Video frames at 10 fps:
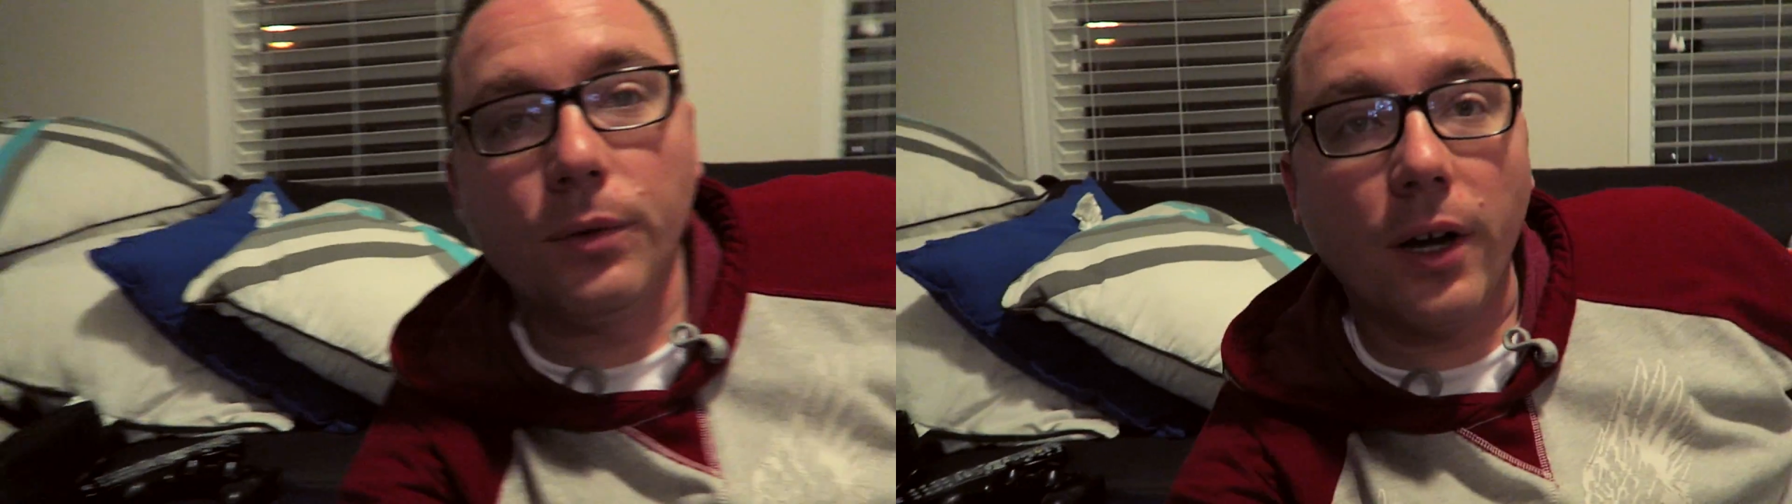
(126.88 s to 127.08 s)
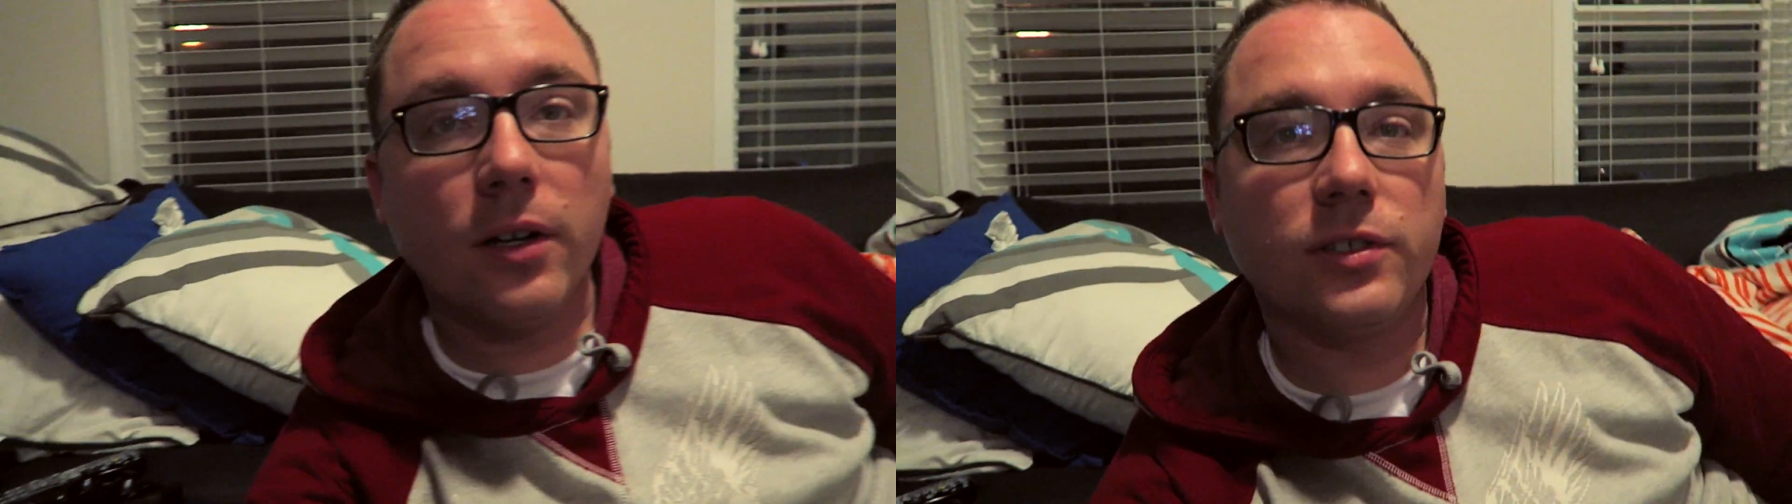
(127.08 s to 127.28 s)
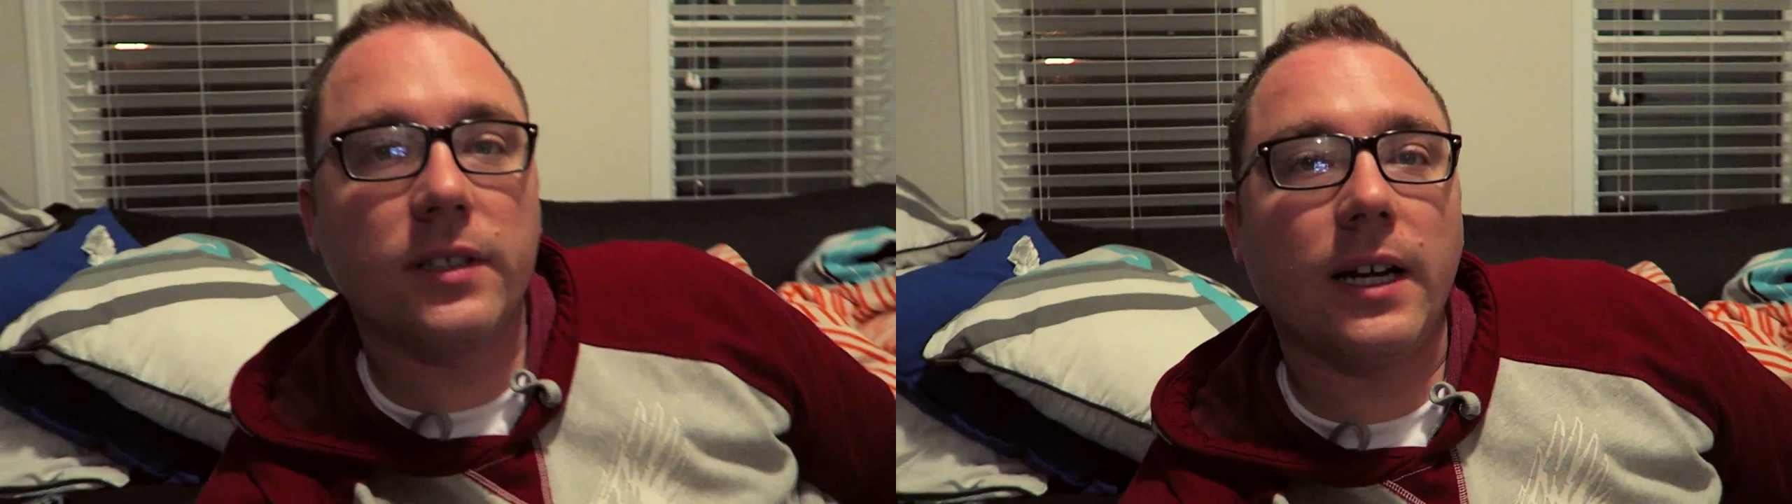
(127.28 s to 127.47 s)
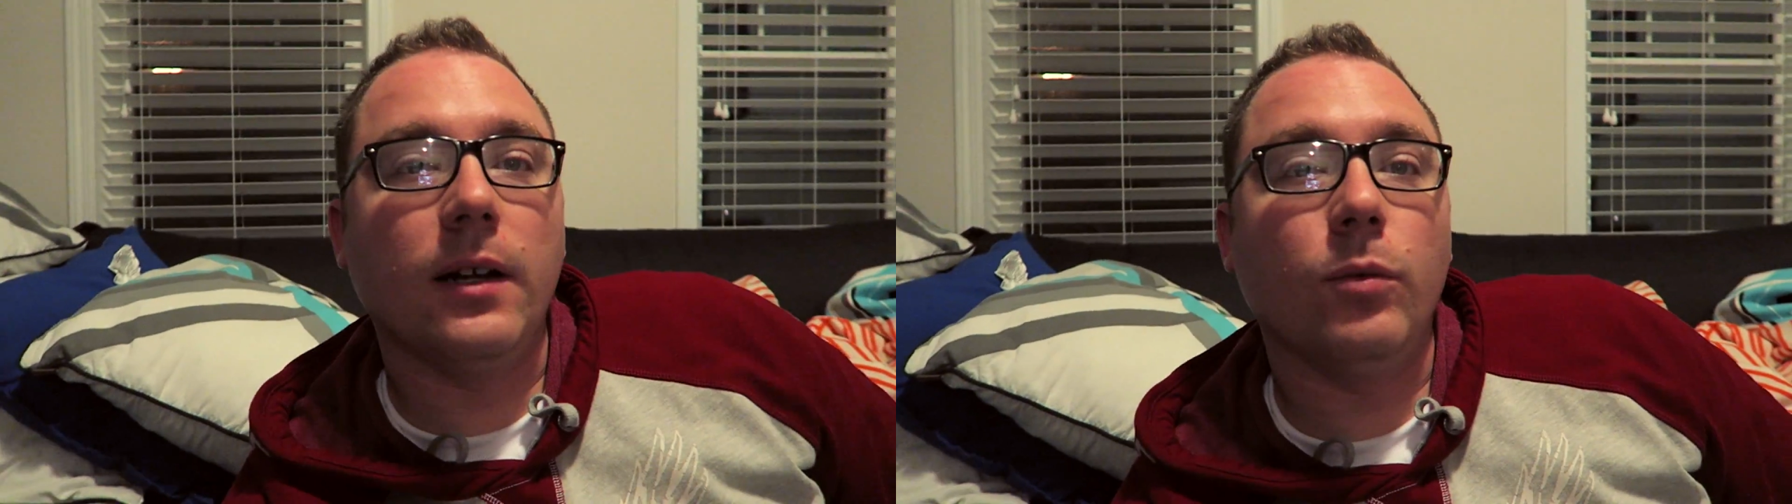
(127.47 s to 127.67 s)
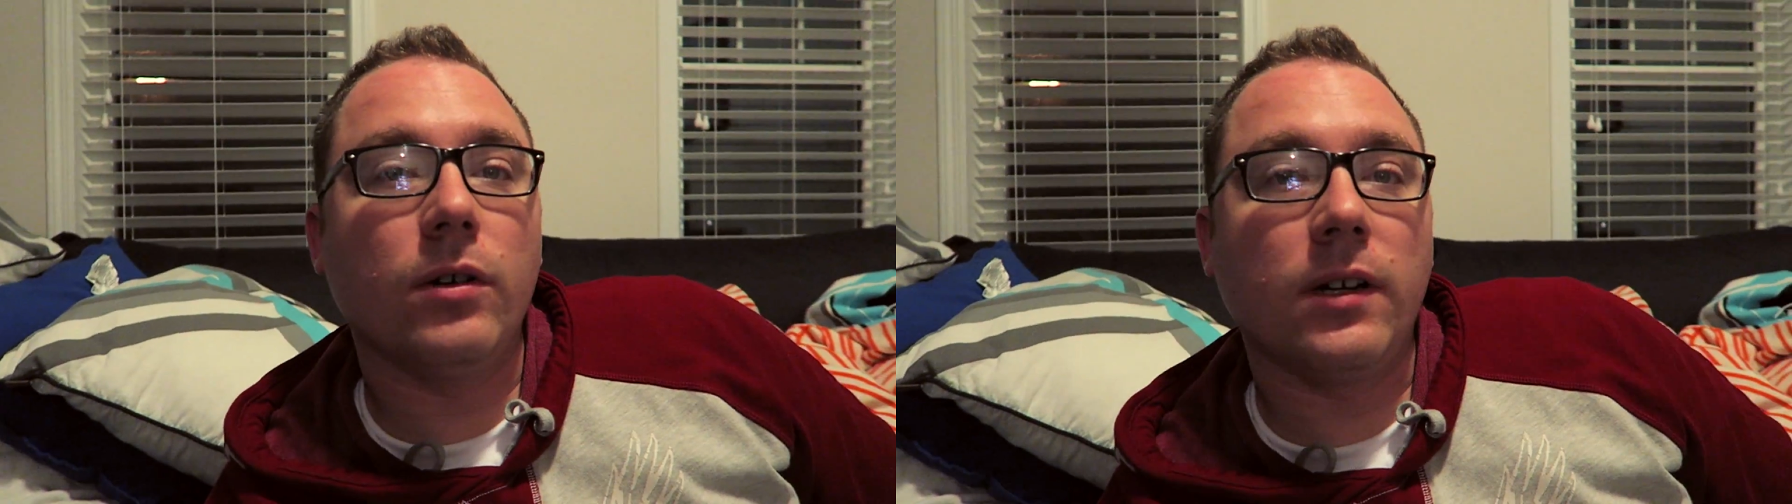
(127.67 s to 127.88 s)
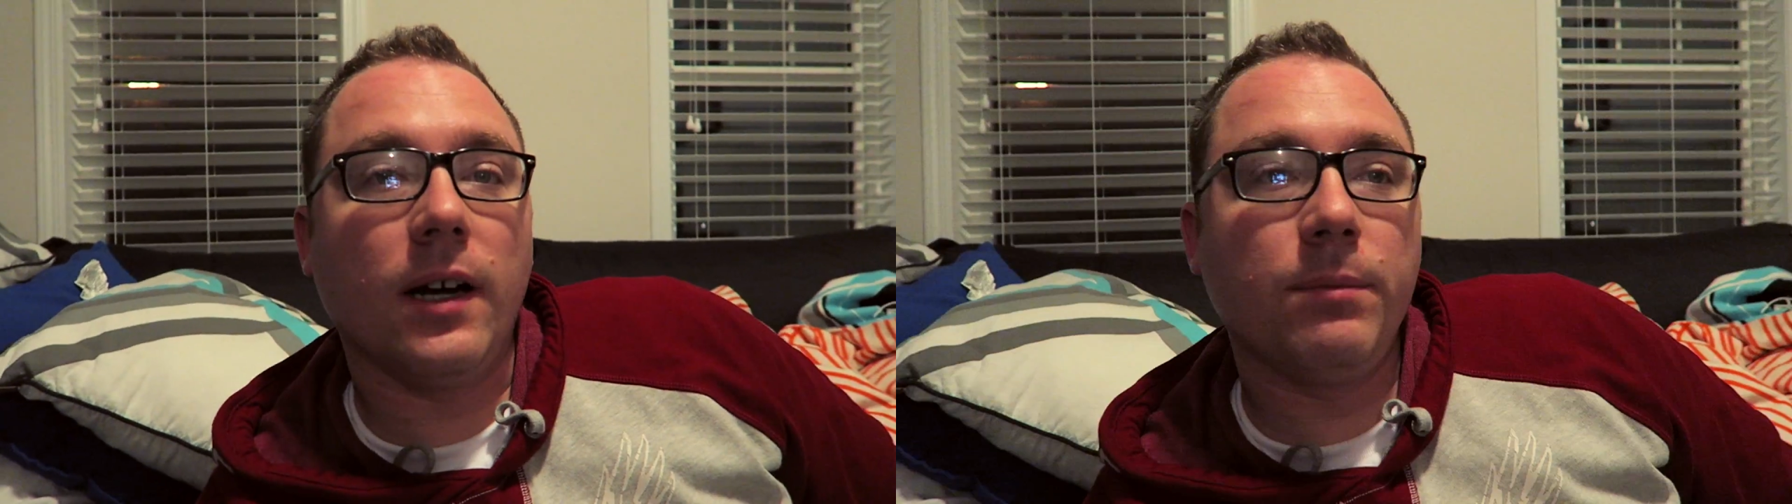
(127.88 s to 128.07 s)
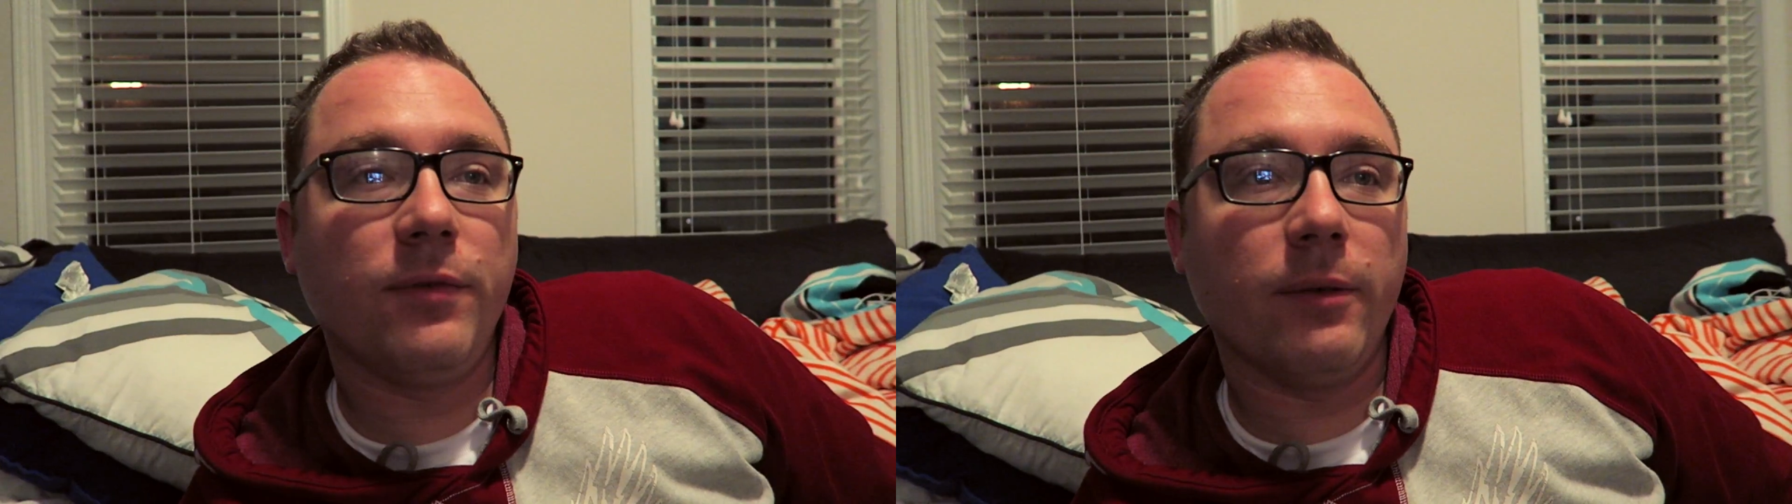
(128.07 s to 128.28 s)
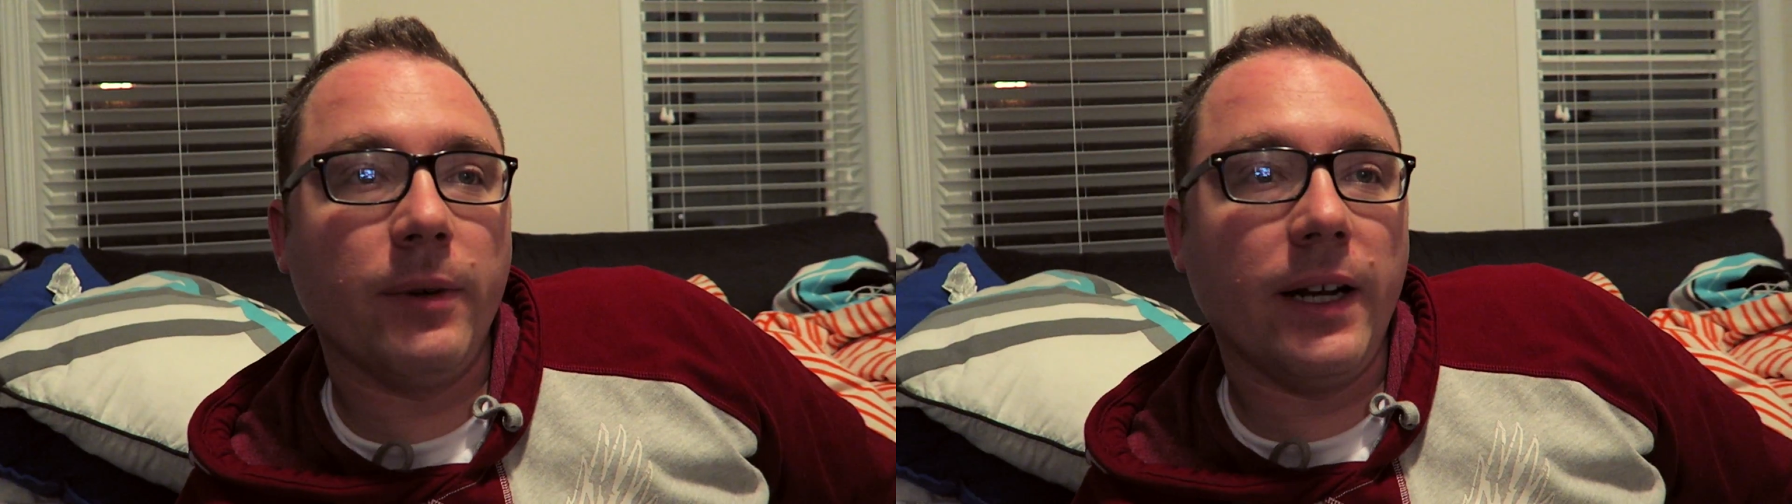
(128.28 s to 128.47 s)
We all just kind of woke up
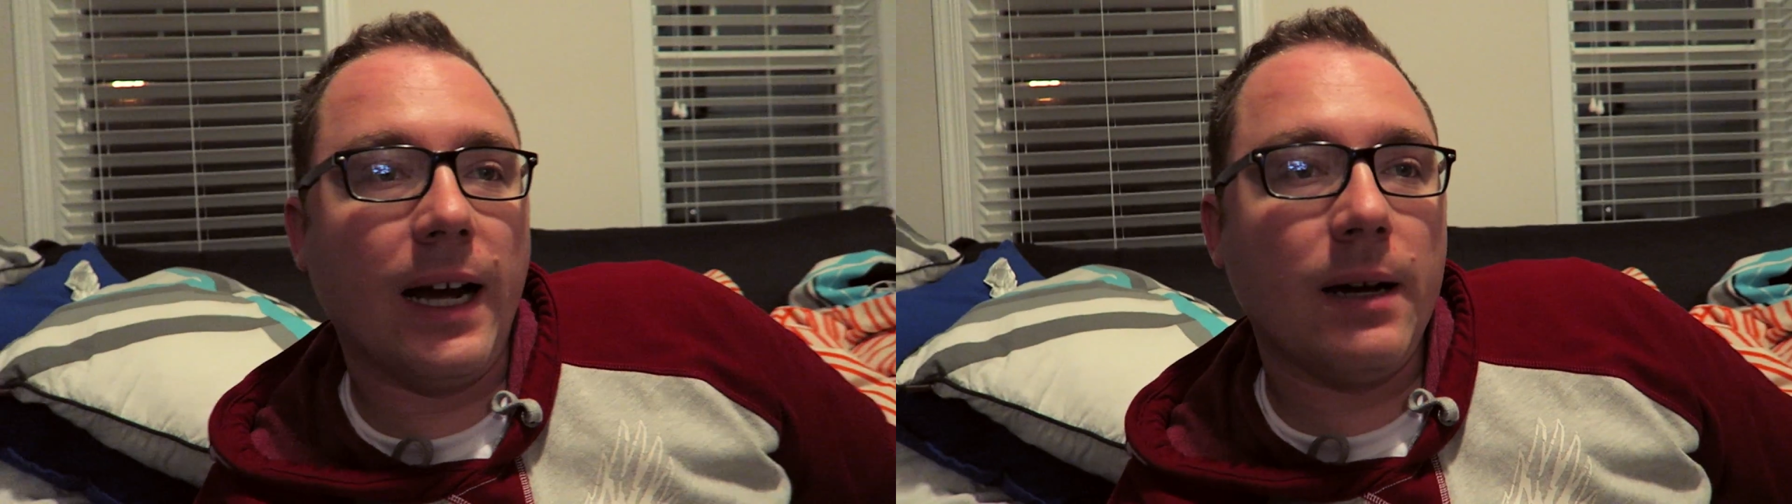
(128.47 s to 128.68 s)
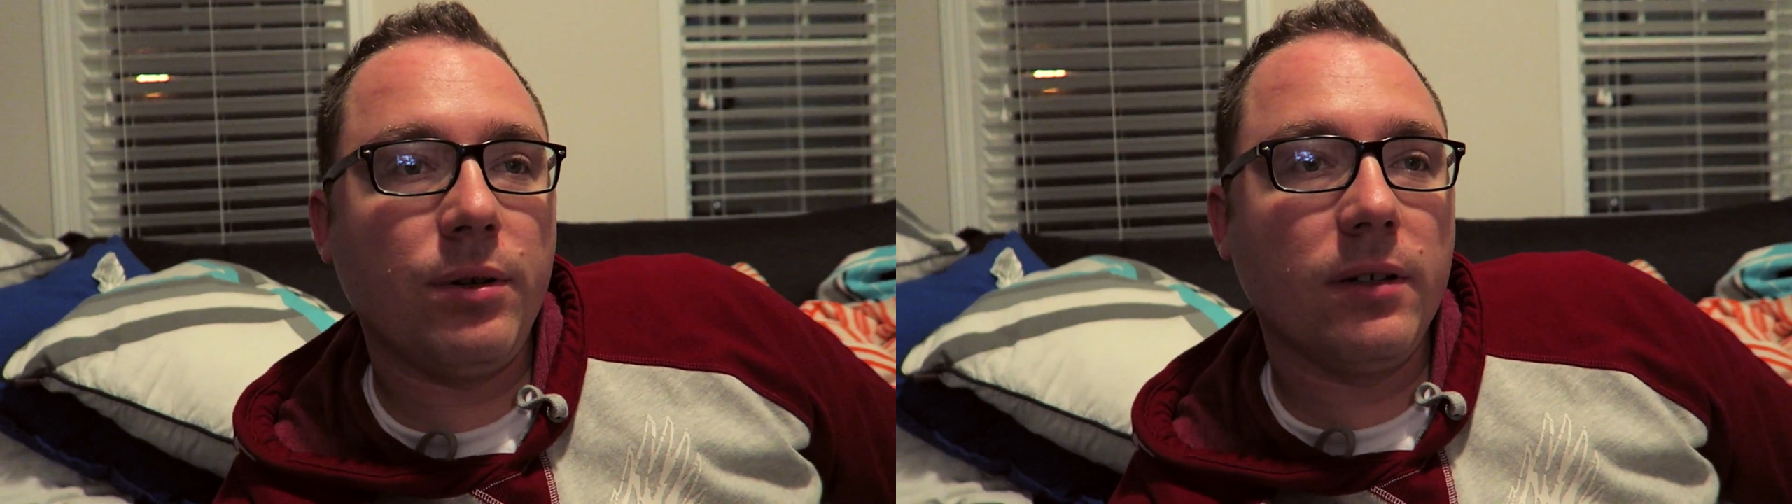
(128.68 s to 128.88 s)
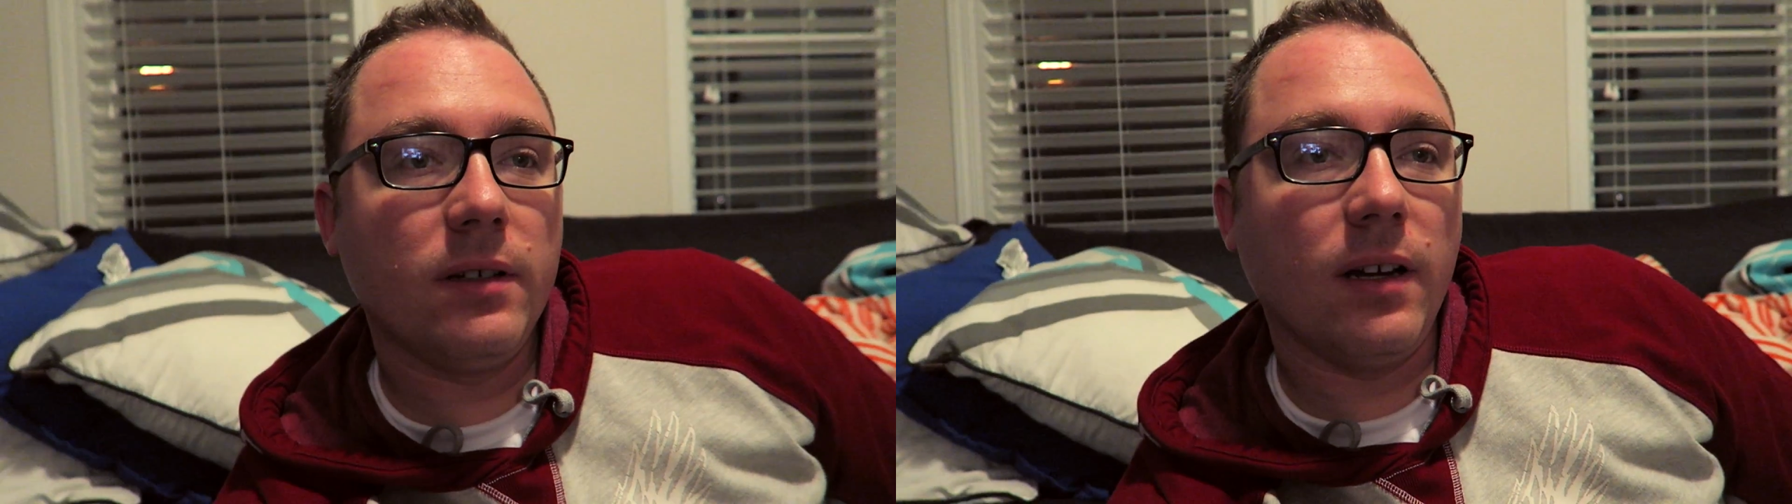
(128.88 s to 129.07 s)
from a nap.